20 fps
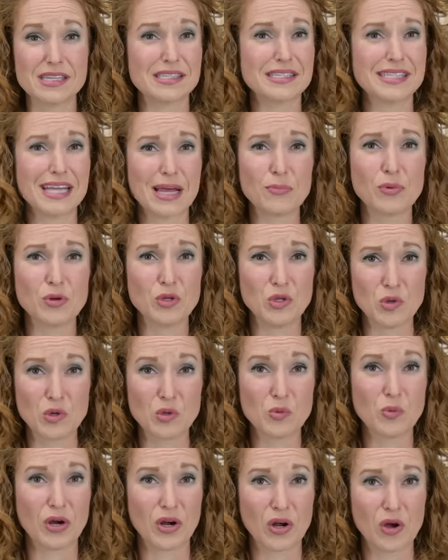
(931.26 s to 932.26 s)
a staple you
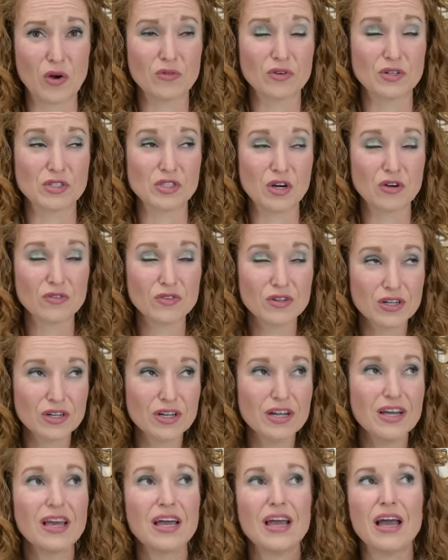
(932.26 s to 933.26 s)
could wear over and over.